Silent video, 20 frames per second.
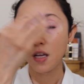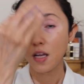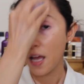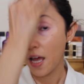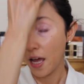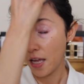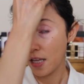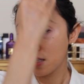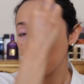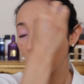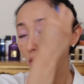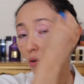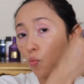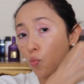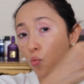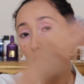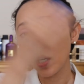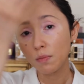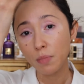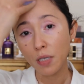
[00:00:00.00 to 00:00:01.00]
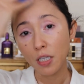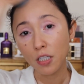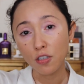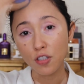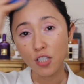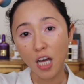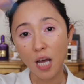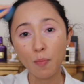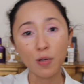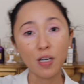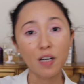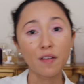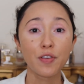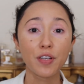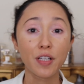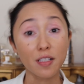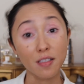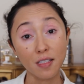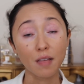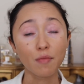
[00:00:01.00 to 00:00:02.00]
and what better time whenever you
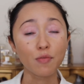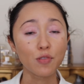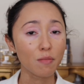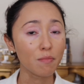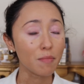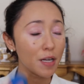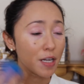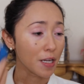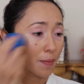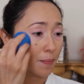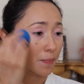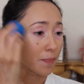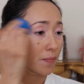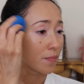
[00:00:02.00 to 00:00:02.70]
can save some money.